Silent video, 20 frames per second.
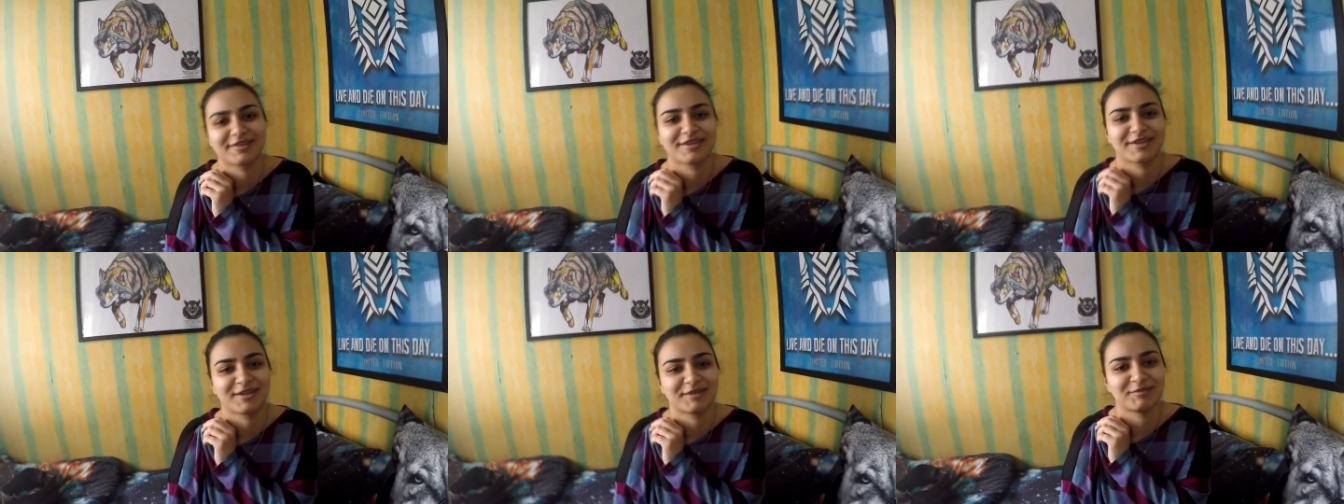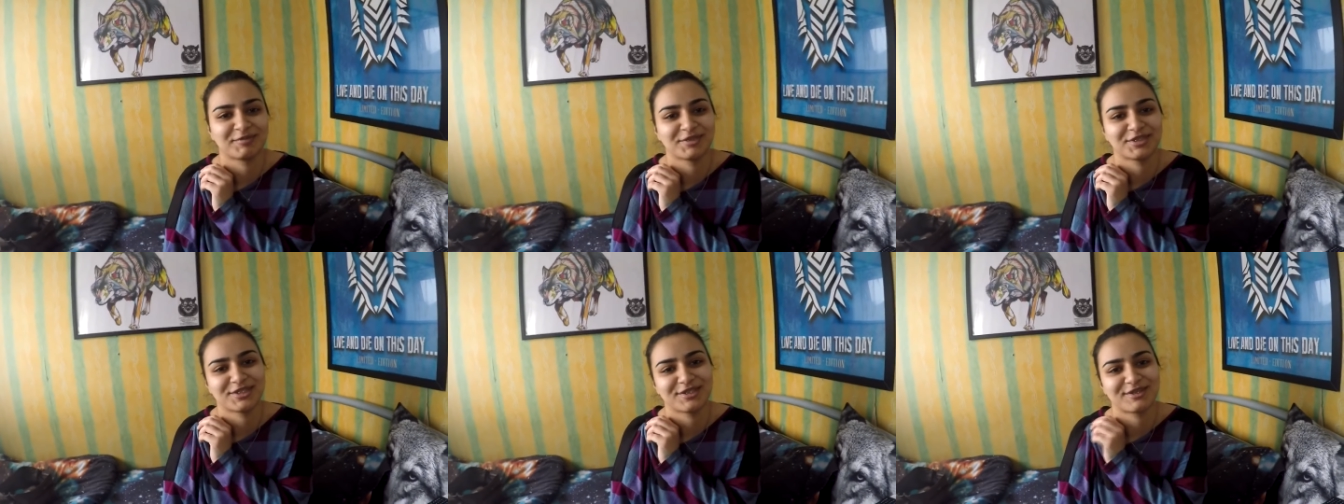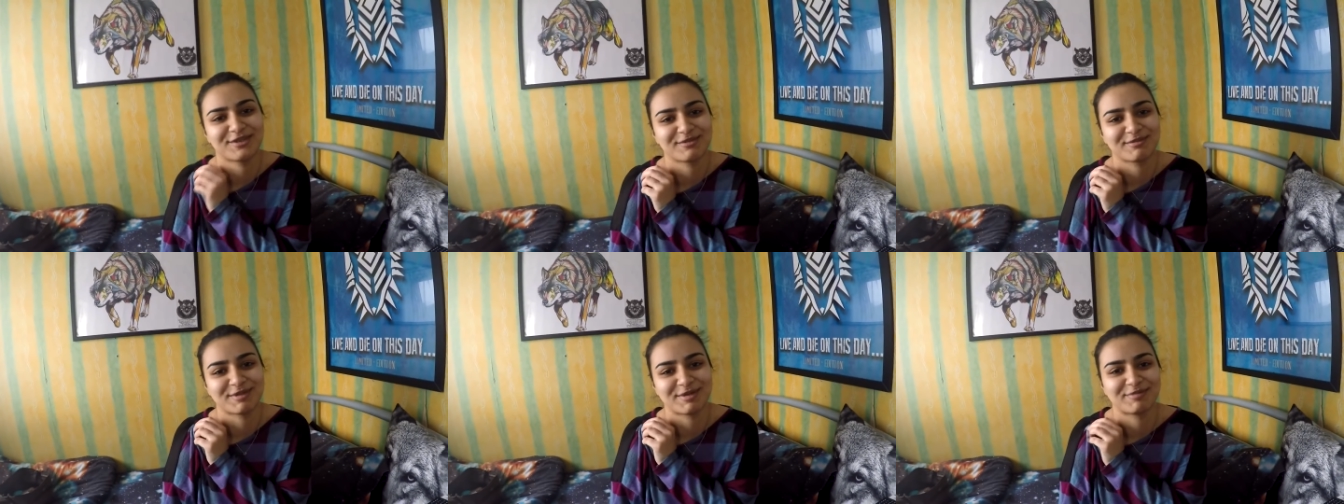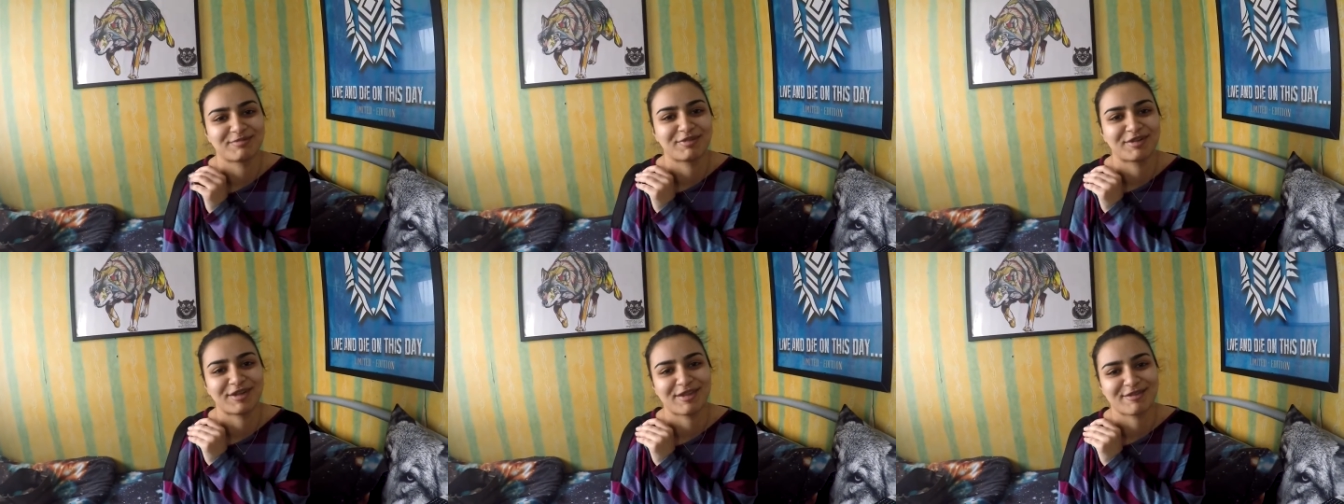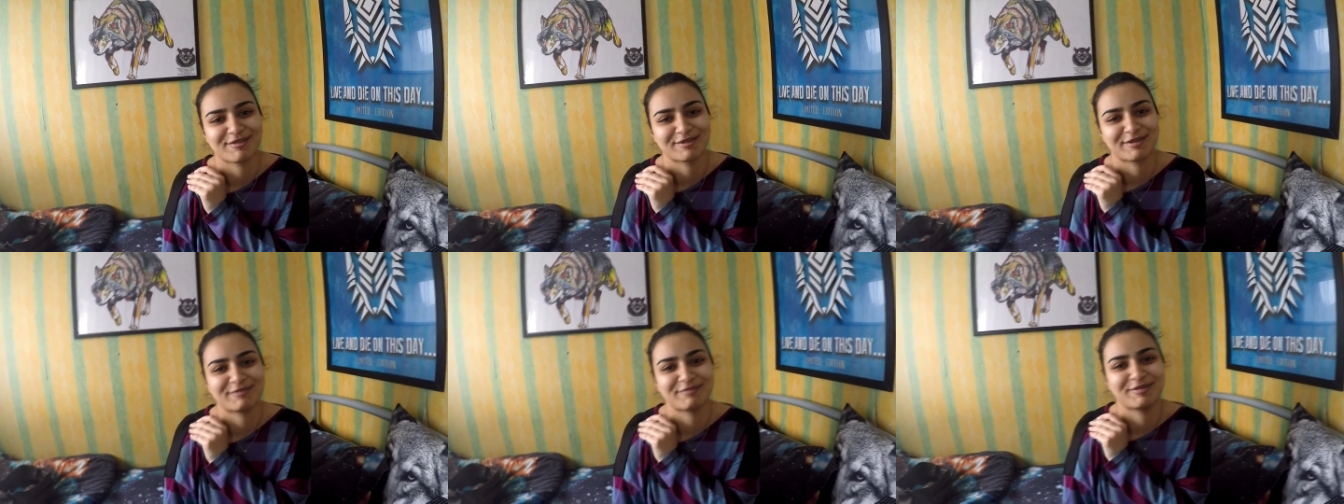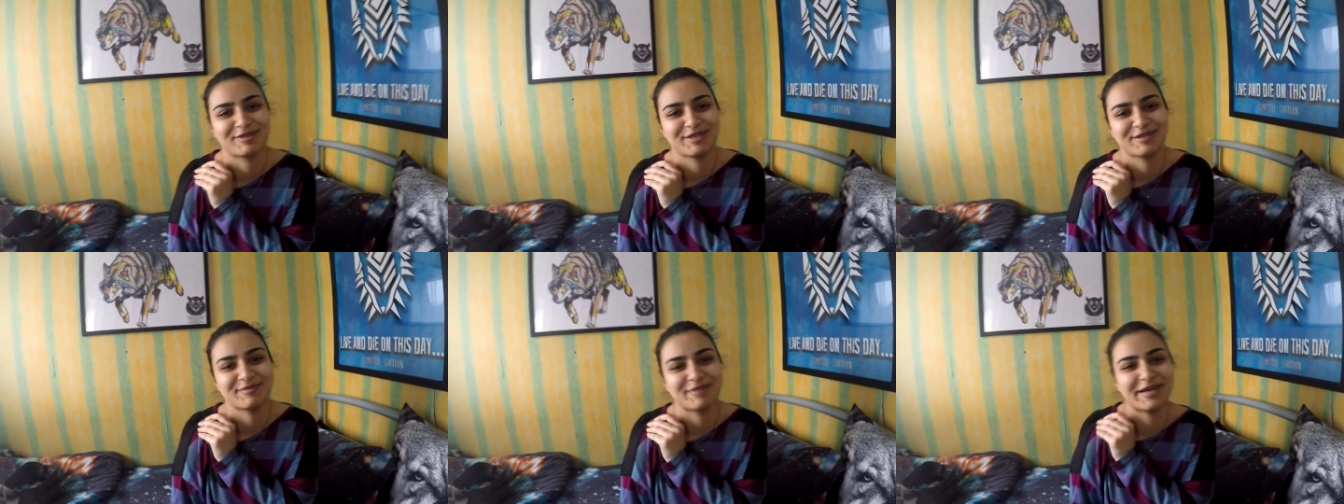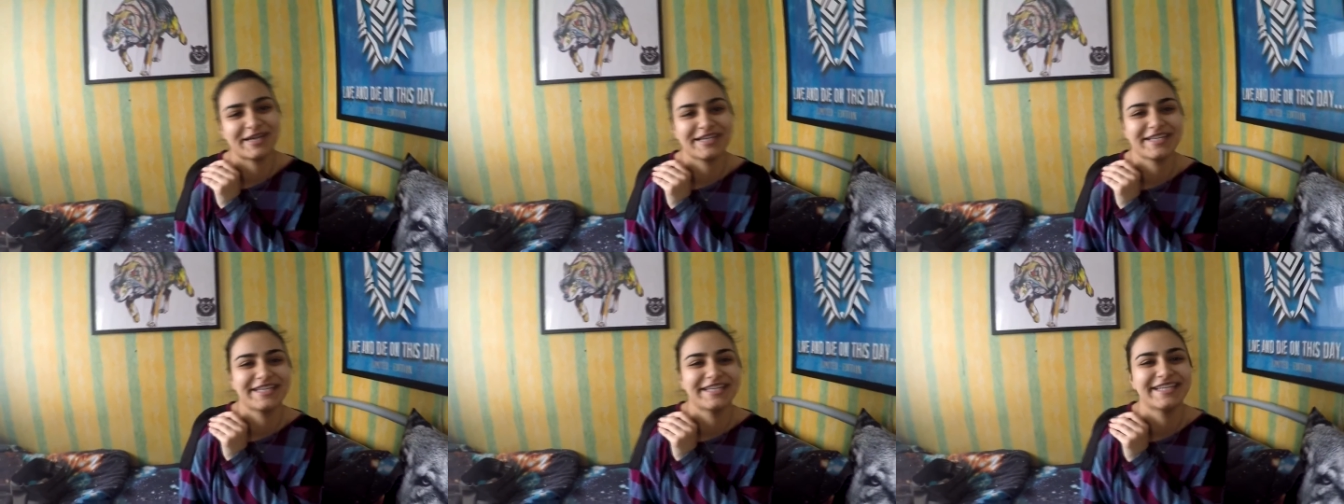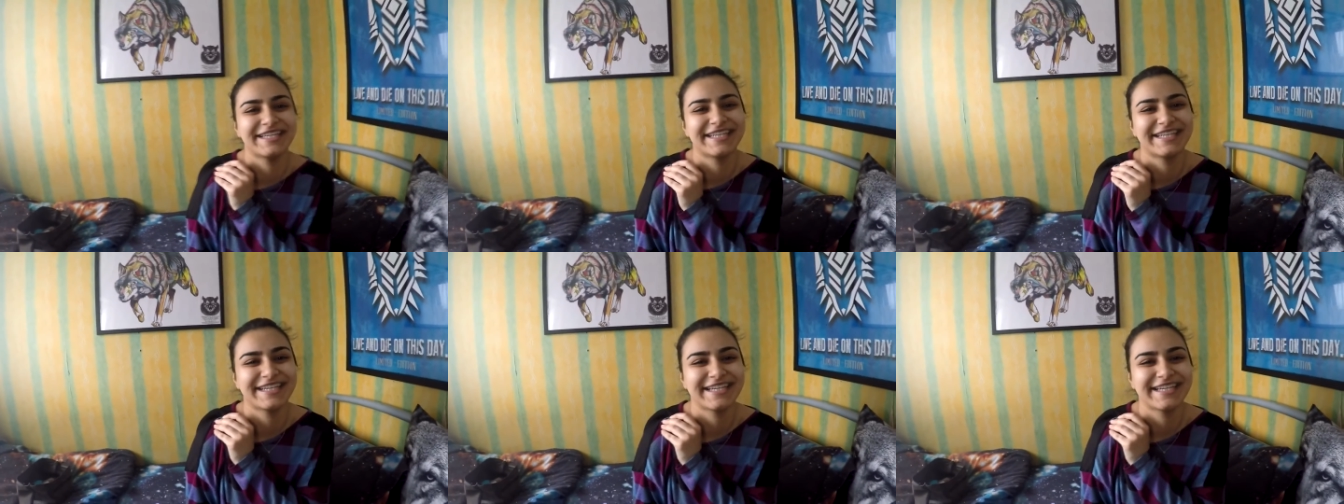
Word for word: I'm adjusting my bathrobe. Do you mind?